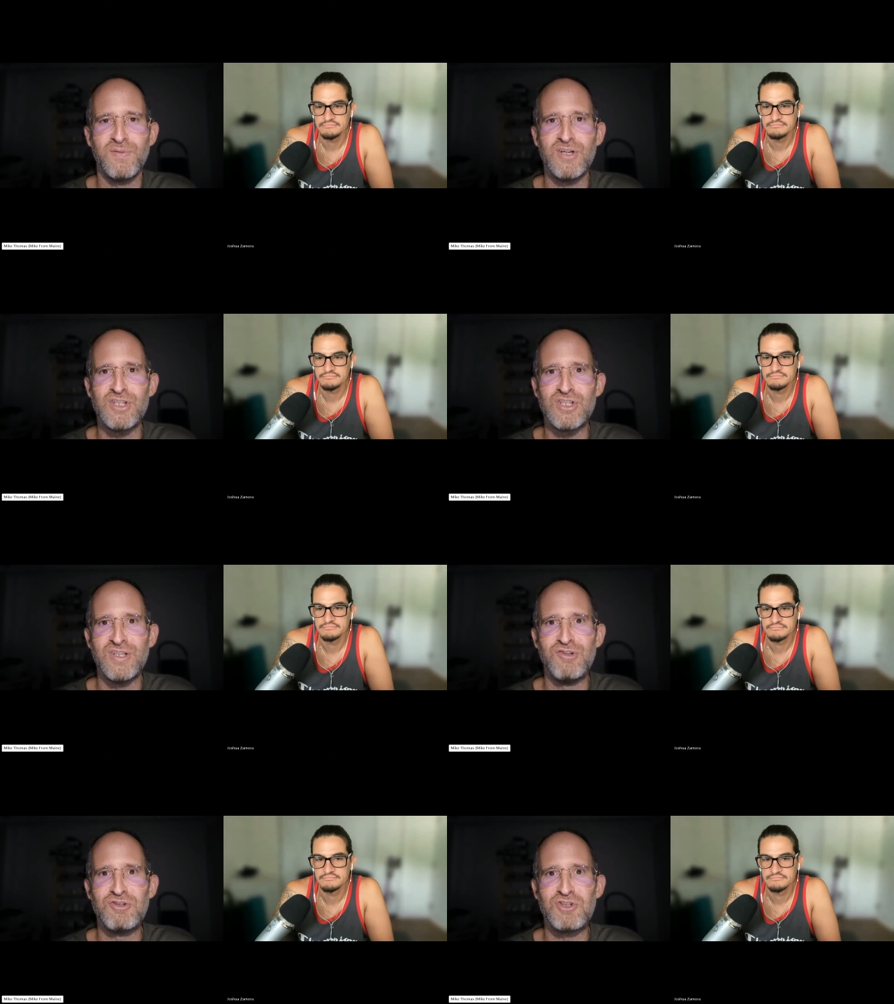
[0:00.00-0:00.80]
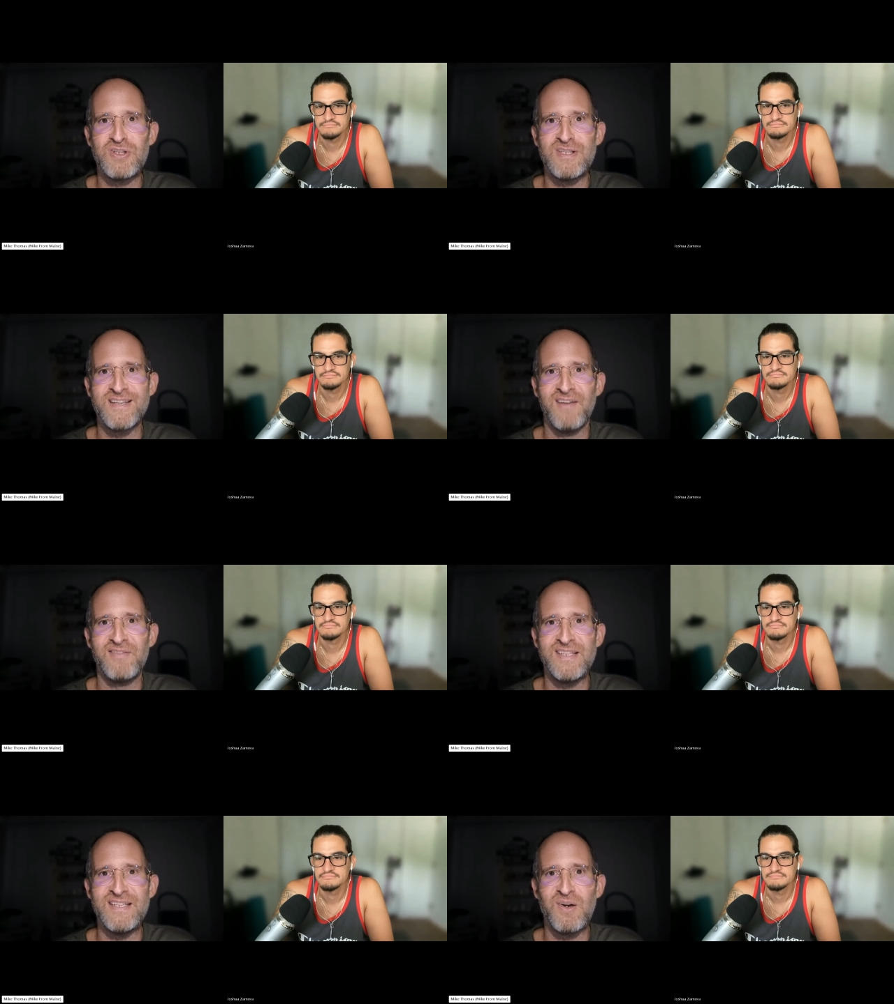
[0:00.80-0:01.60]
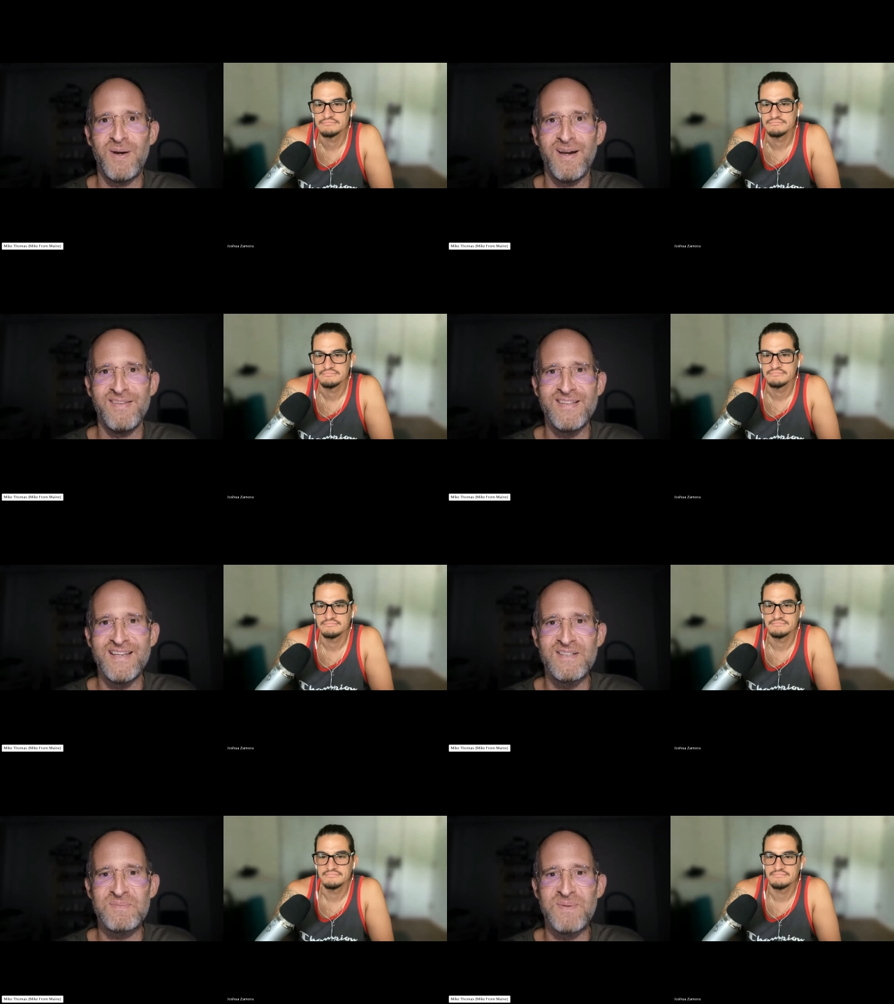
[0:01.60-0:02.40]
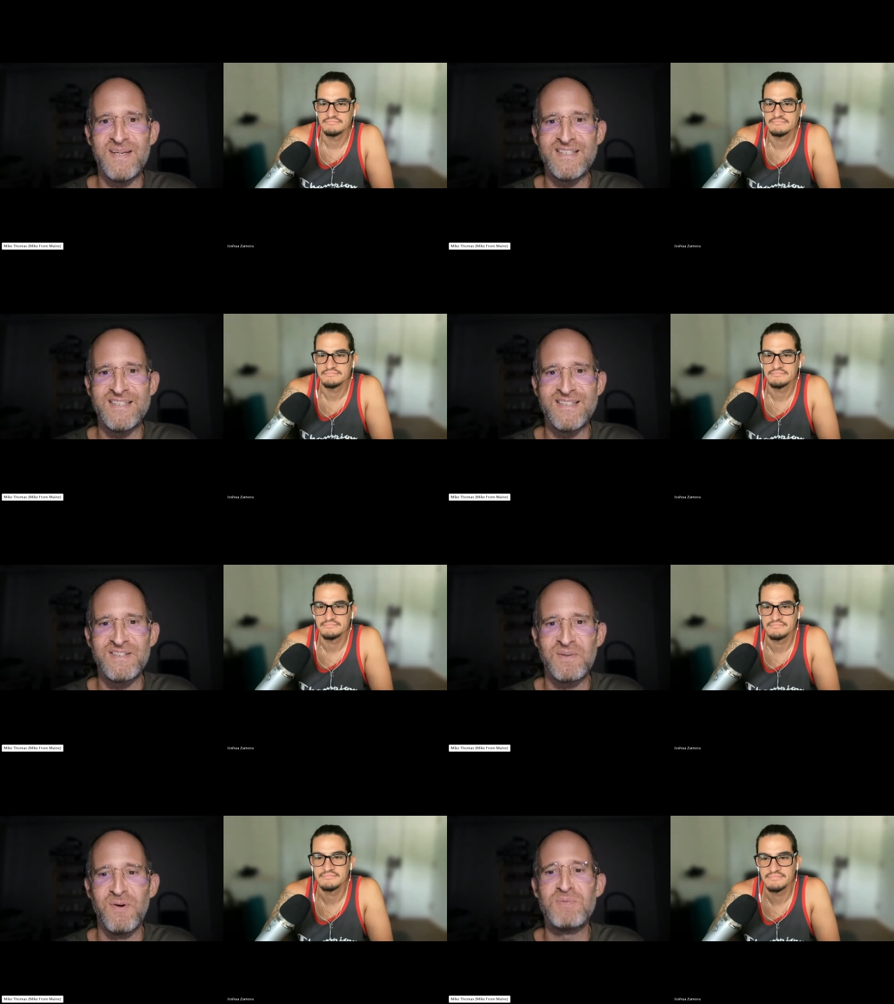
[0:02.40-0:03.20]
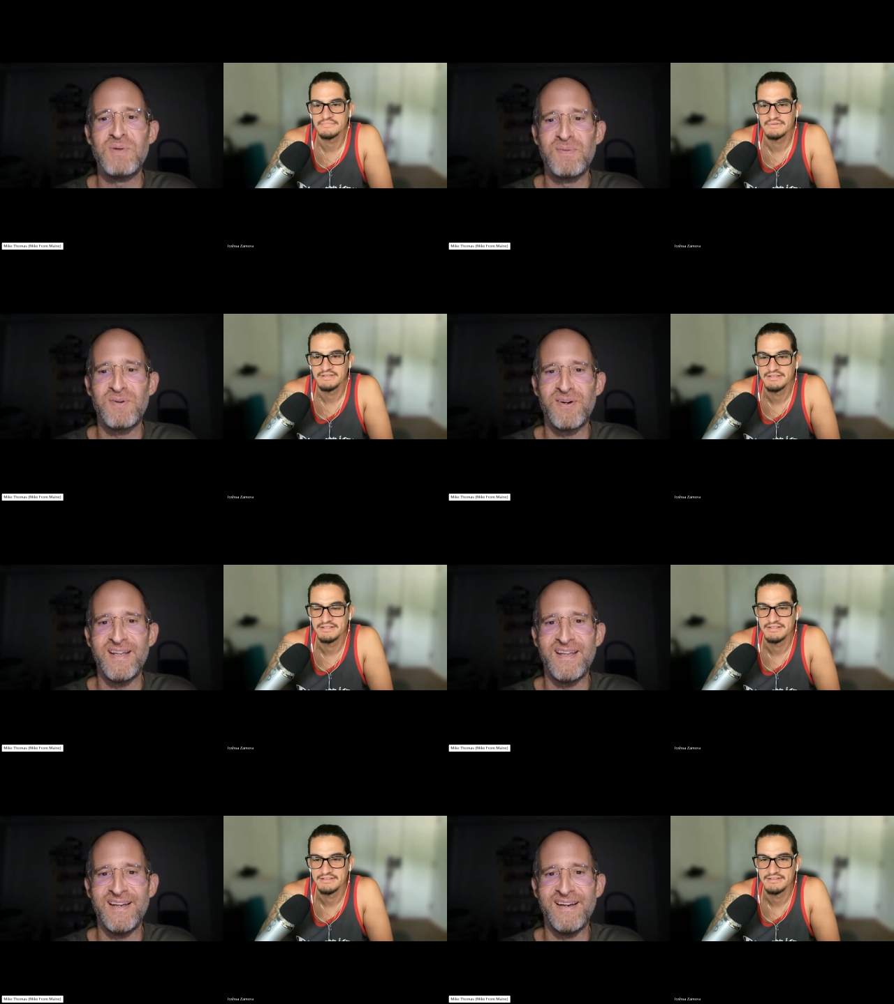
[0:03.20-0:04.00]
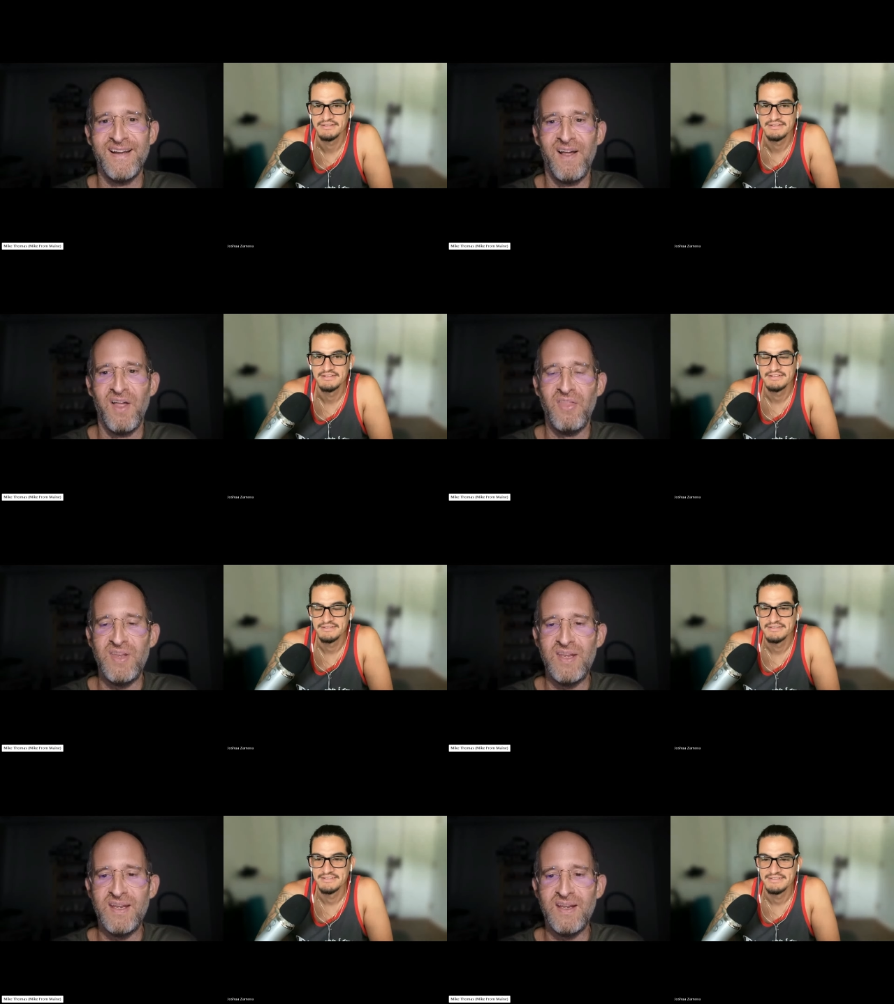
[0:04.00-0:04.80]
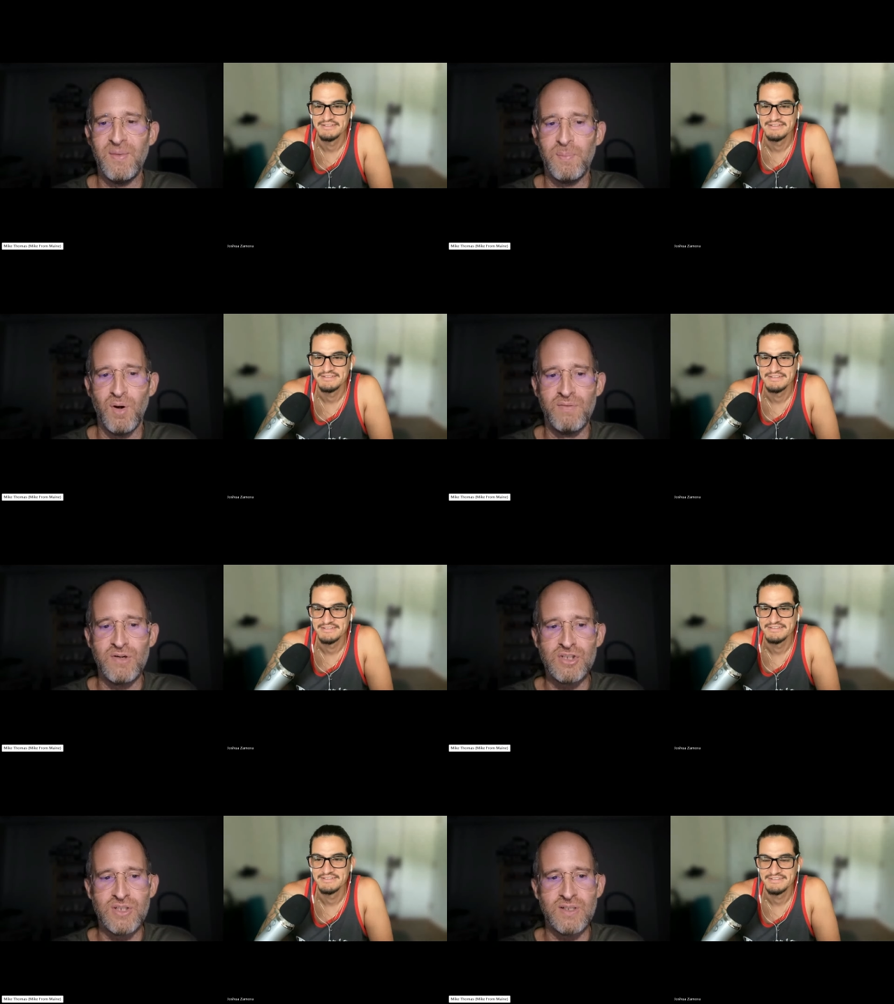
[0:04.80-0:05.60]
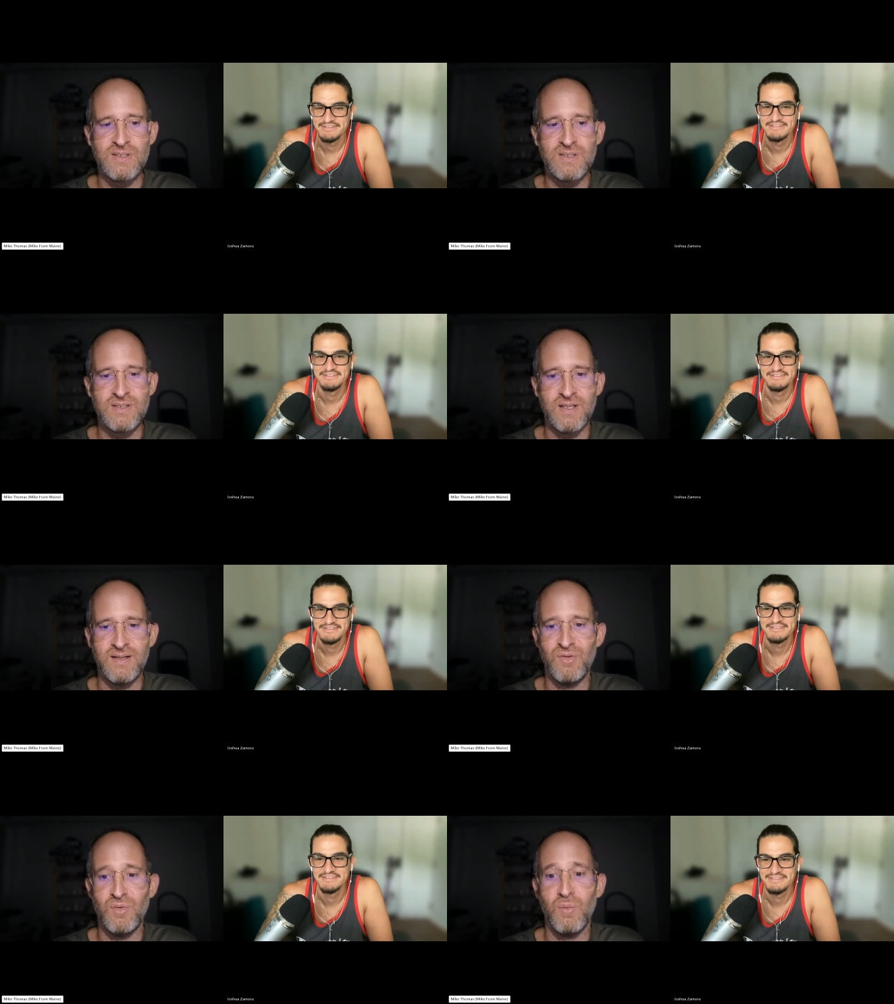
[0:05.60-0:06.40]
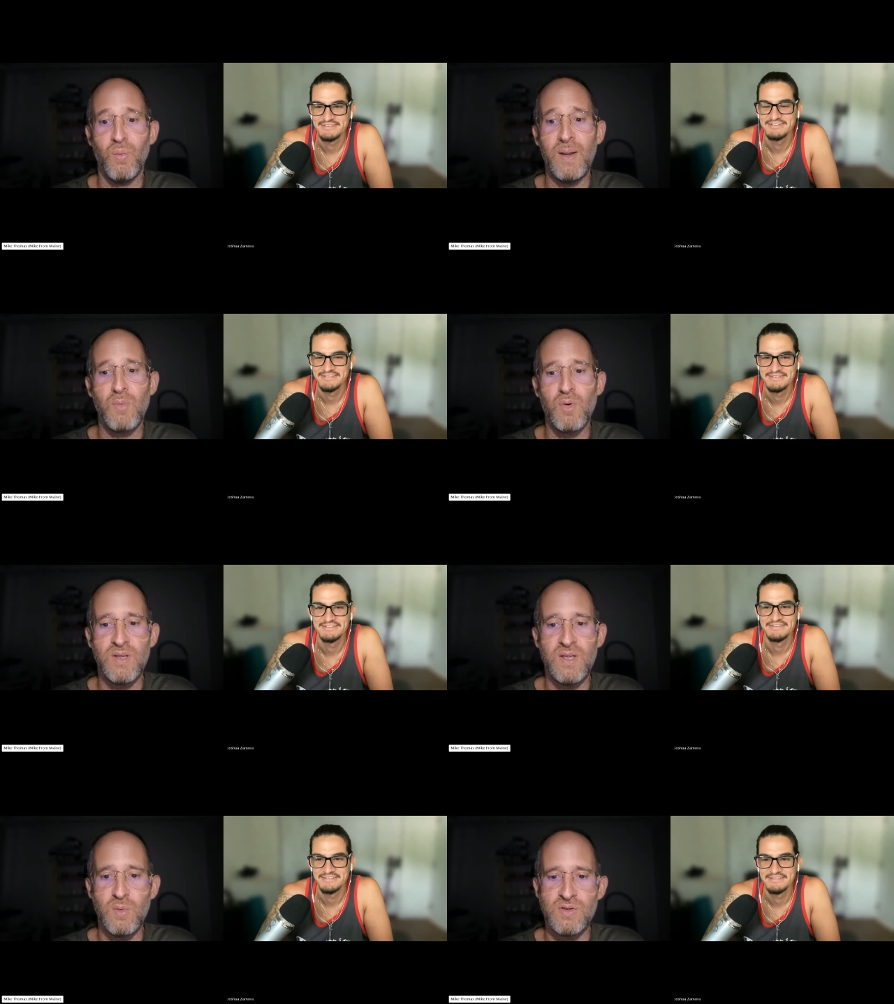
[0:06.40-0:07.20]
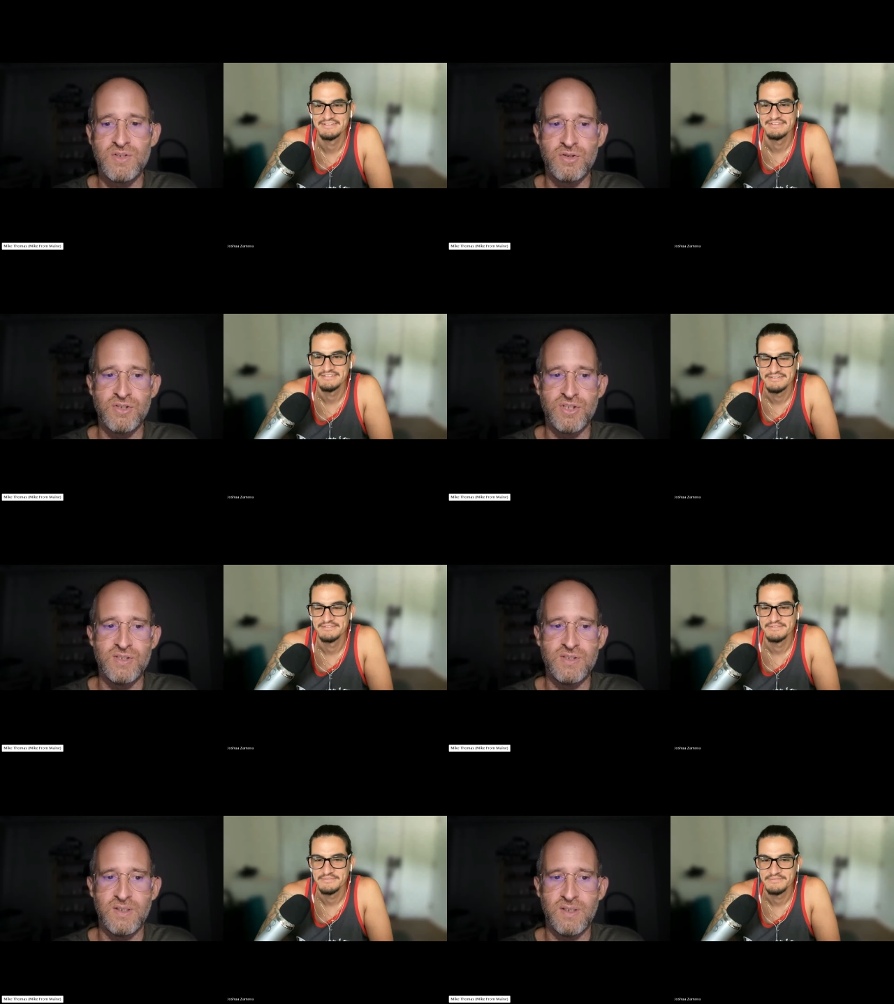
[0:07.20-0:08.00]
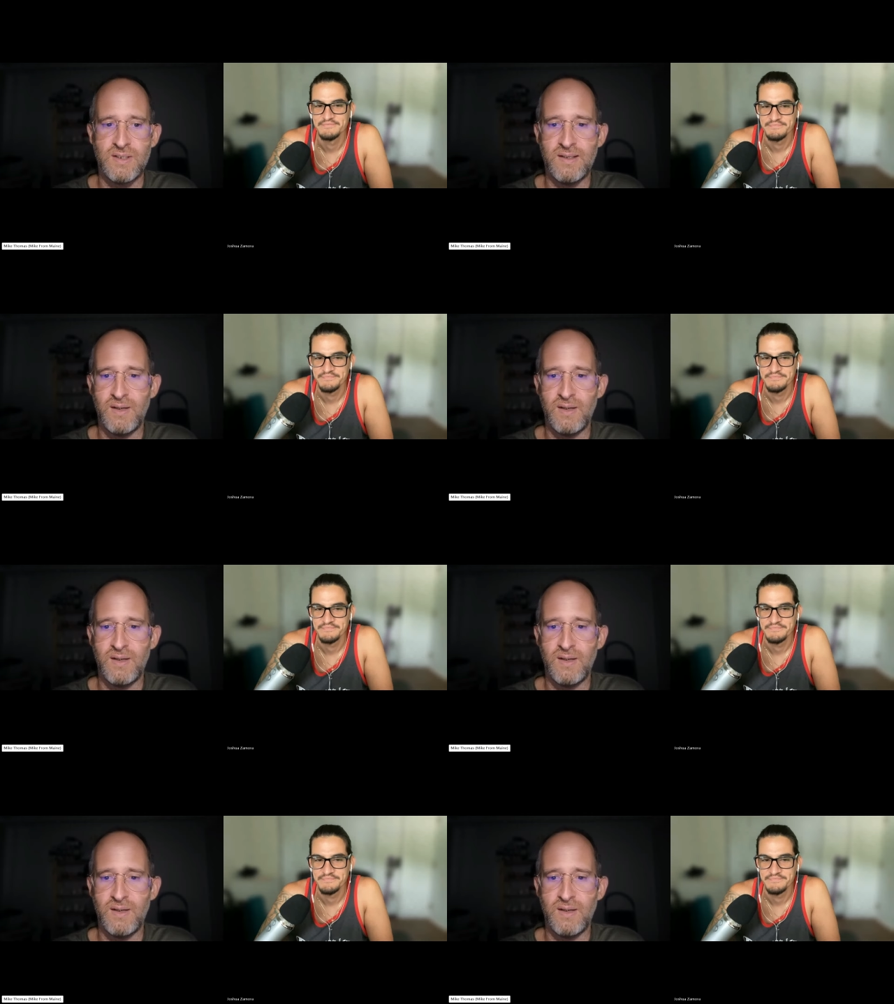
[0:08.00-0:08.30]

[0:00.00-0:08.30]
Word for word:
Speaker 1: version usually is kind of a decoy on the sales pages. So most people are gonna get the the pro version because it's gonna give you way more keyword searches uh,